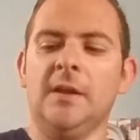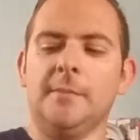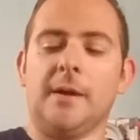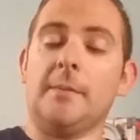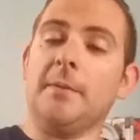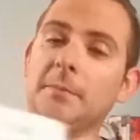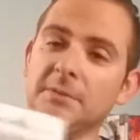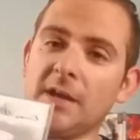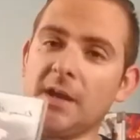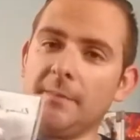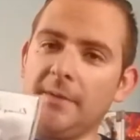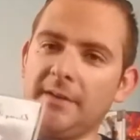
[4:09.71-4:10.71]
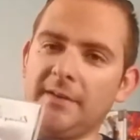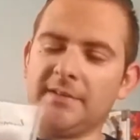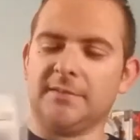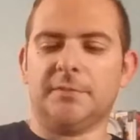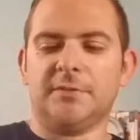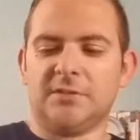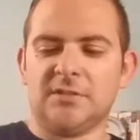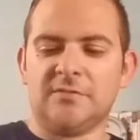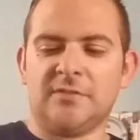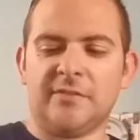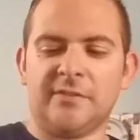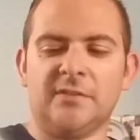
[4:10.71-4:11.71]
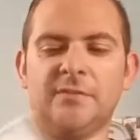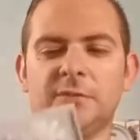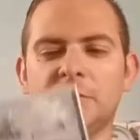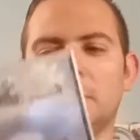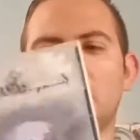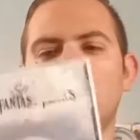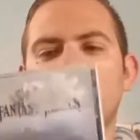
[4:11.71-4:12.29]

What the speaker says: Probably will talk about it as a PlayStation favorite in the future.